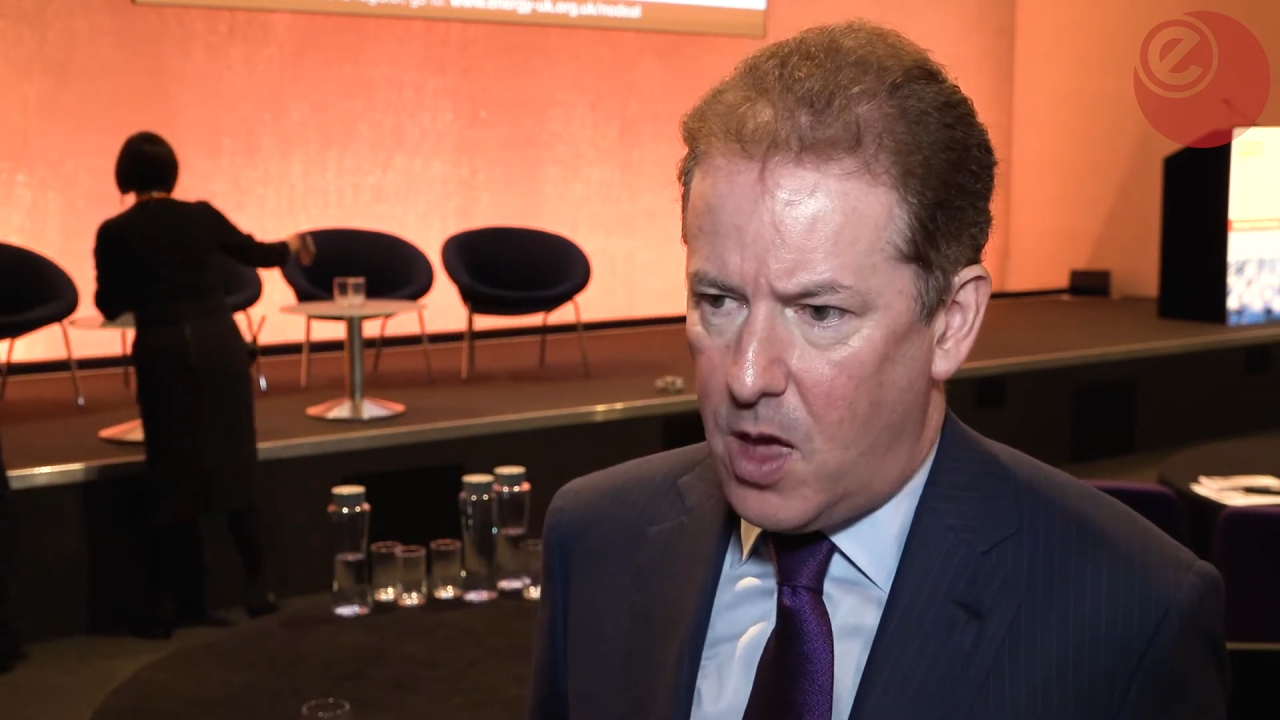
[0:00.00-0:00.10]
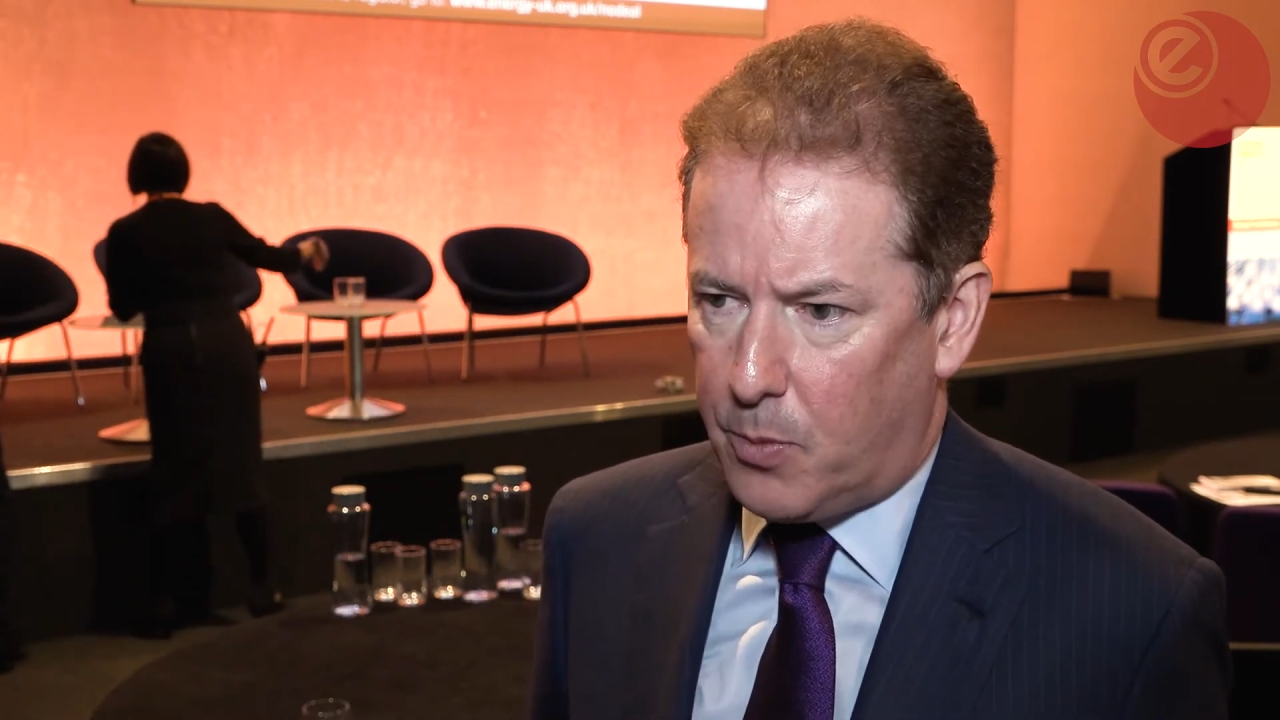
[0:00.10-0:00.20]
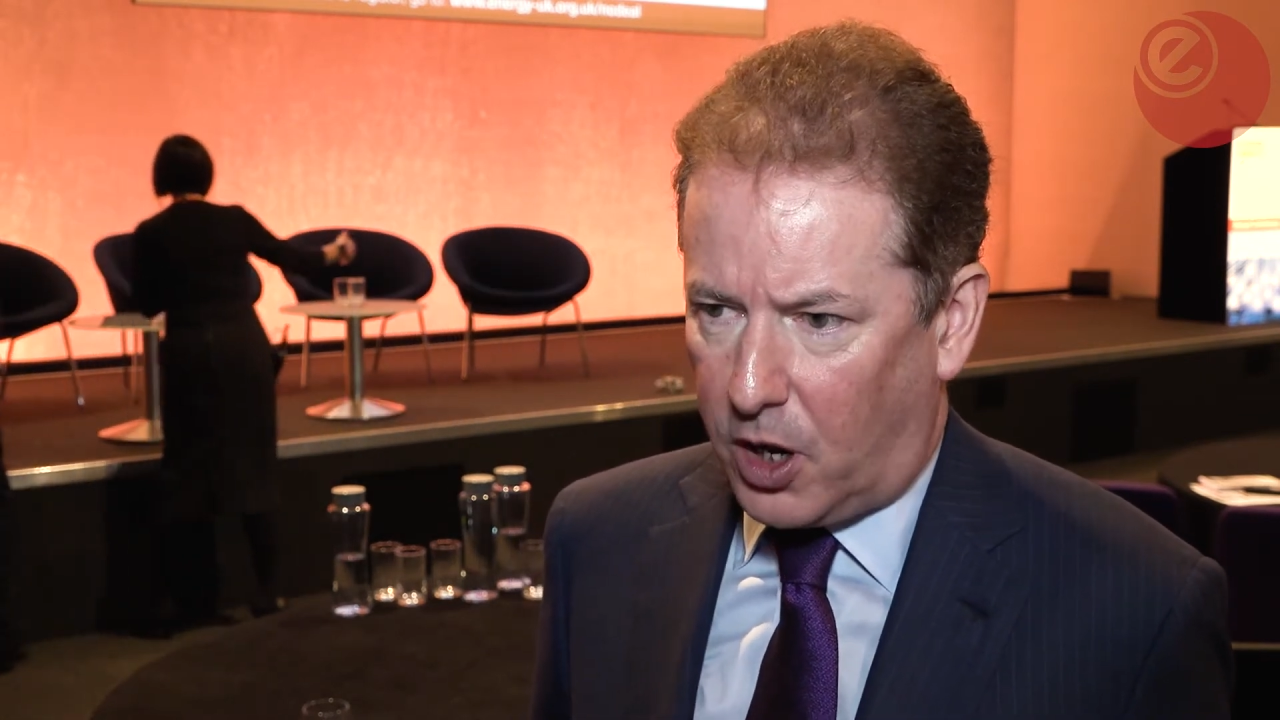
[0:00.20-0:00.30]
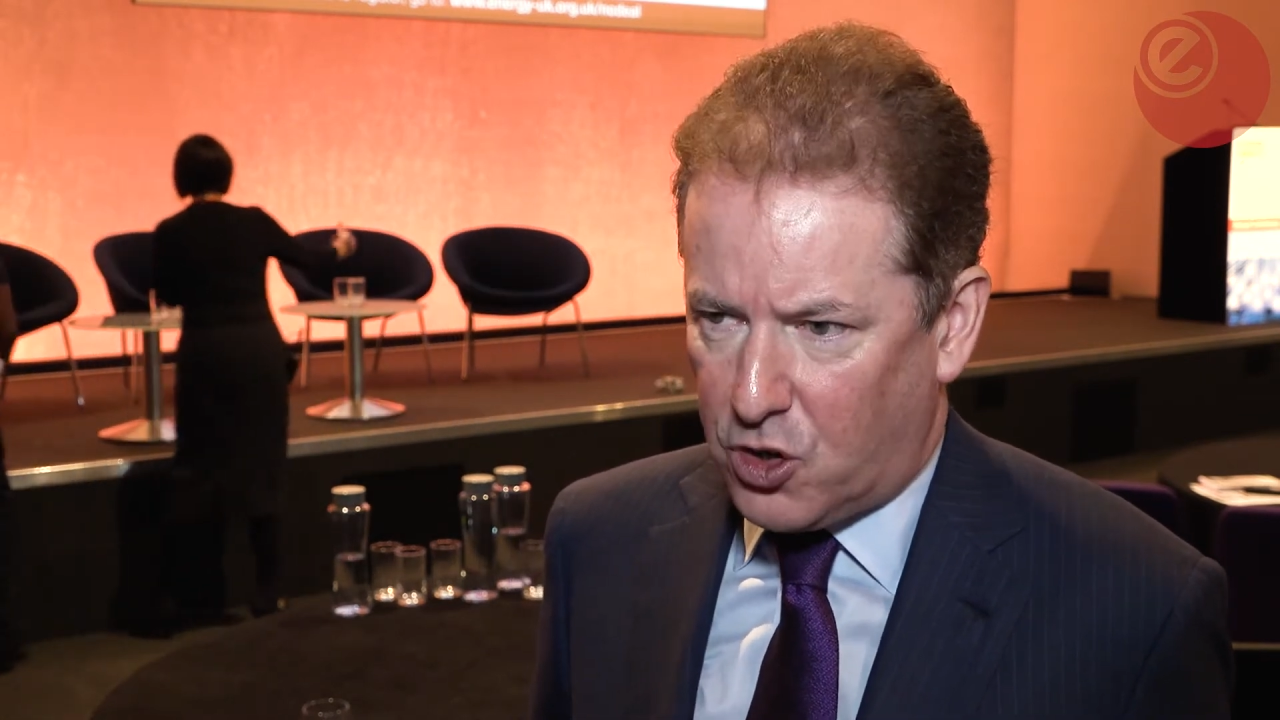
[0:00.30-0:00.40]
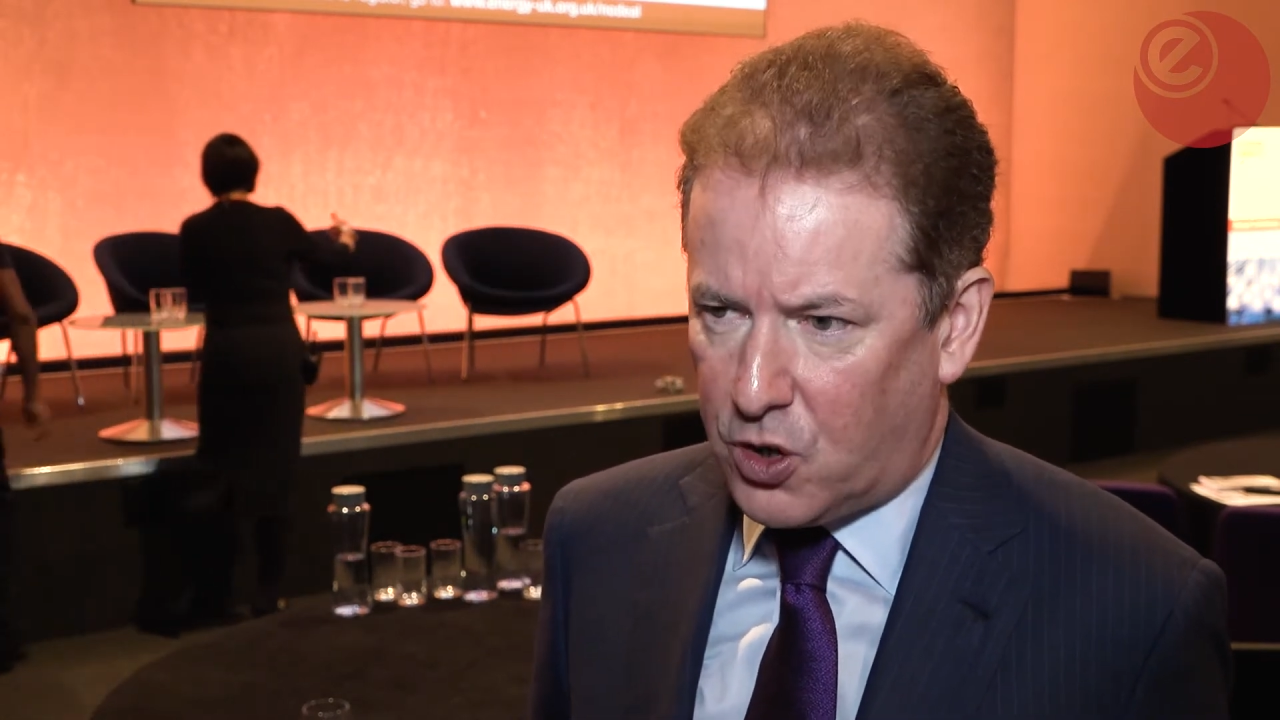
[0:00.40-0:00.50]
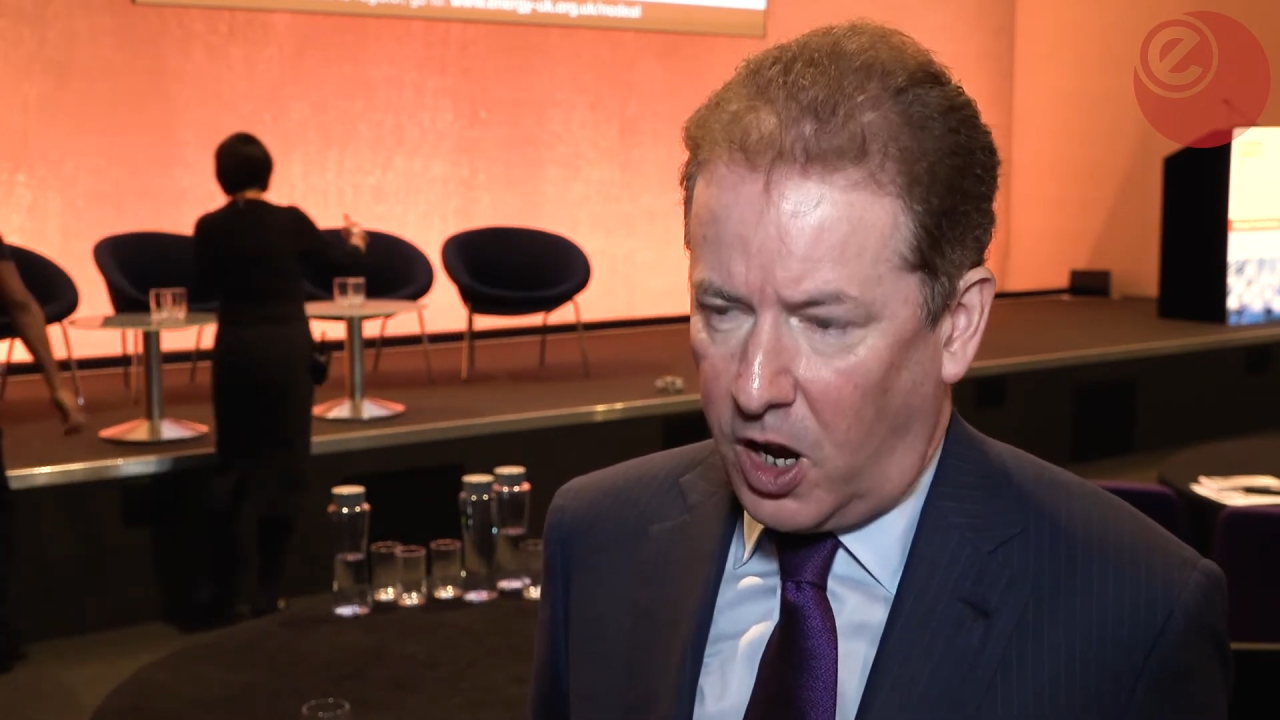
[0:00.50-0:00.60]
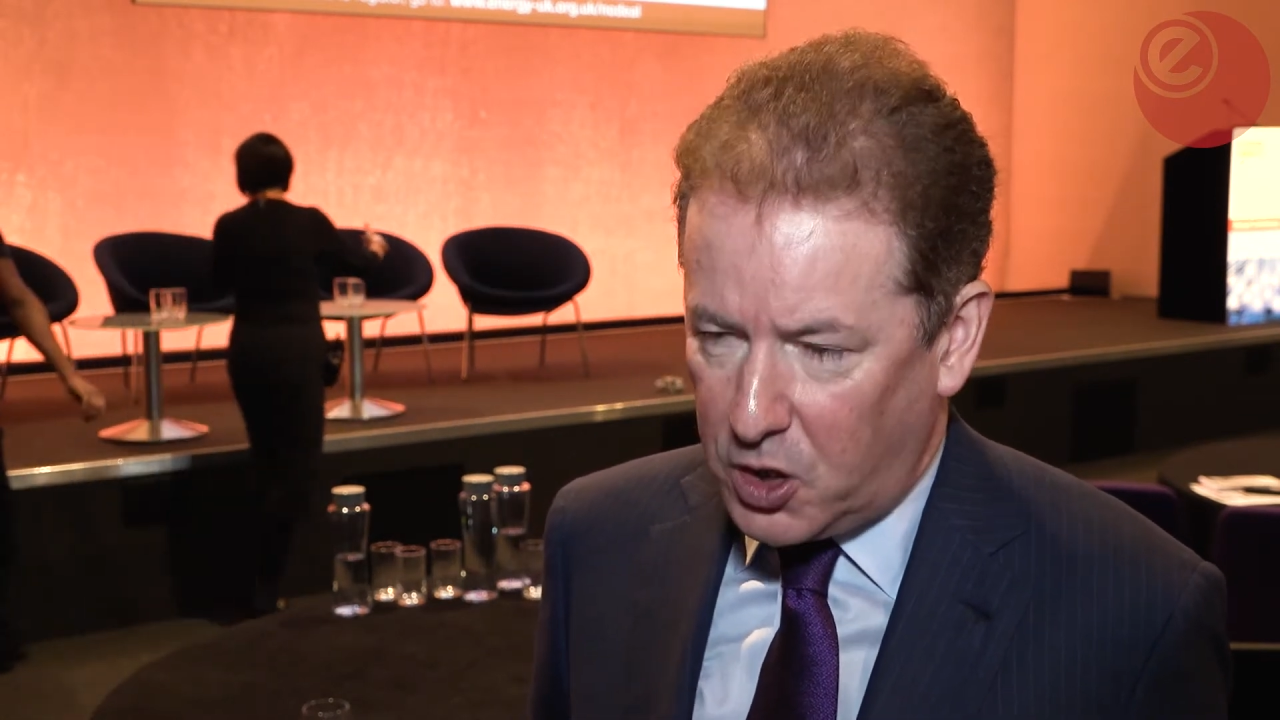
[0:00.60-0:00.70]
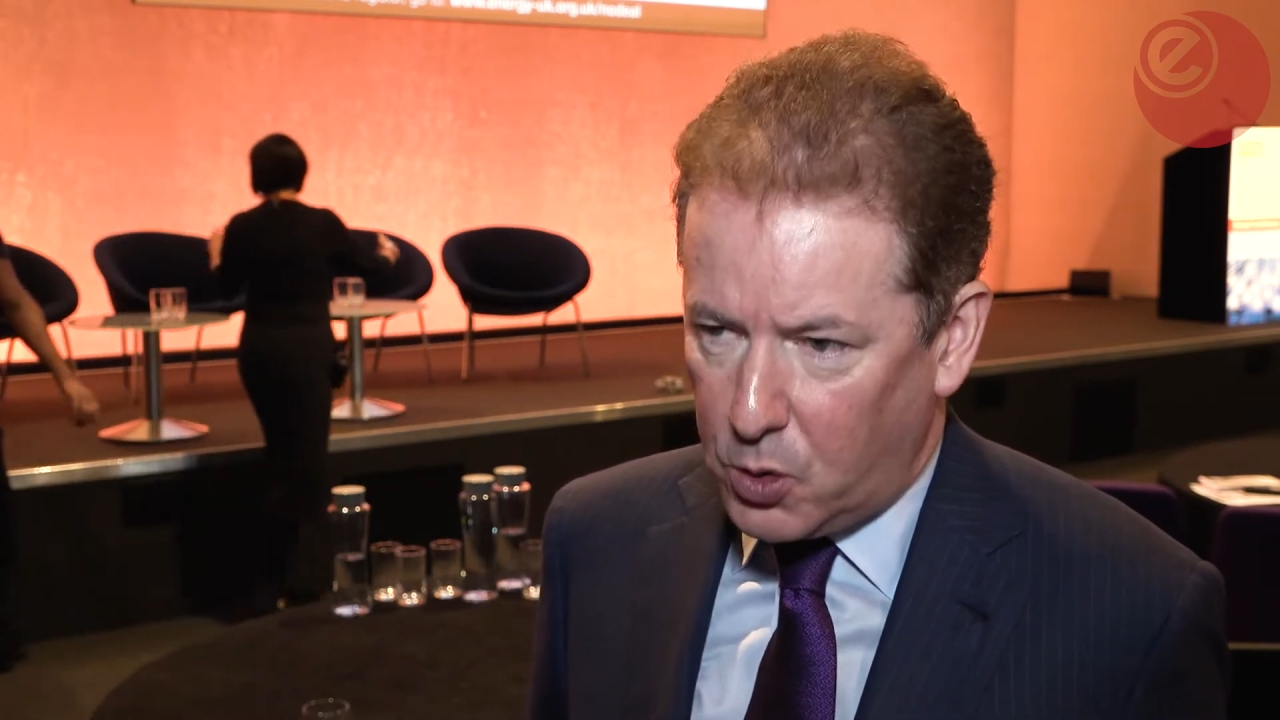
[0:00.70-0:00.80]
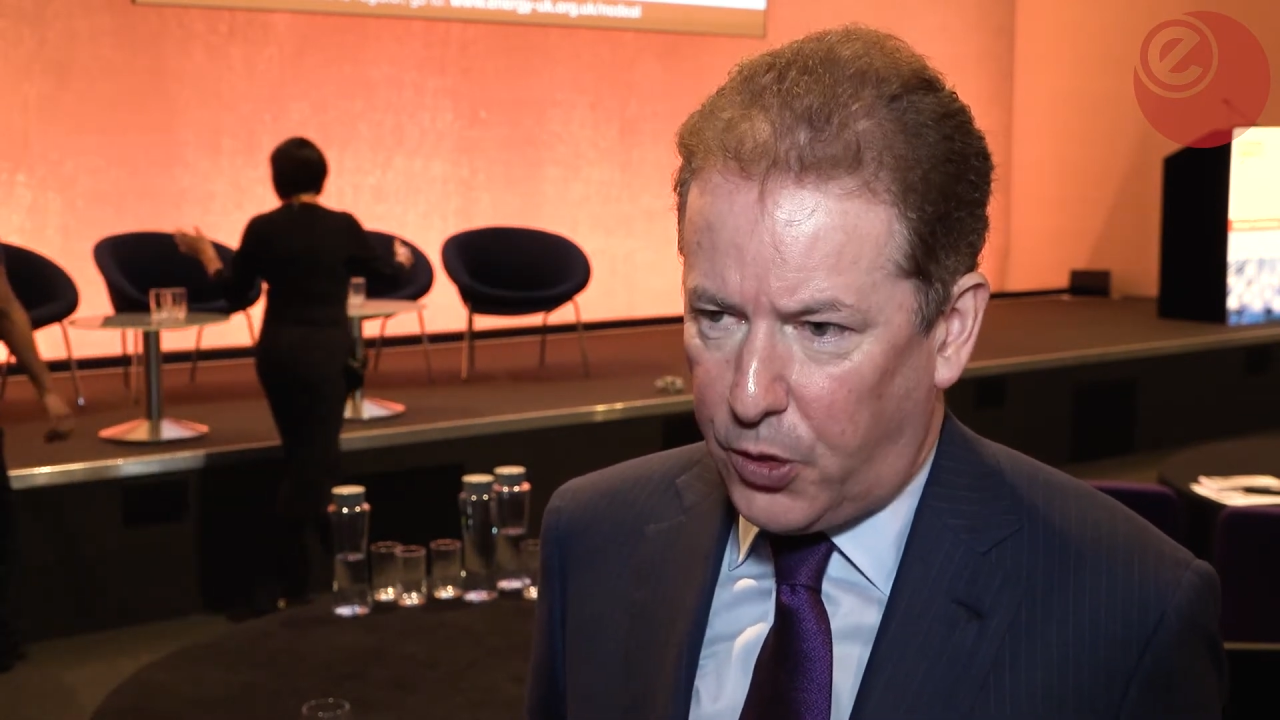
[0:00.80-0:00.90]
but I do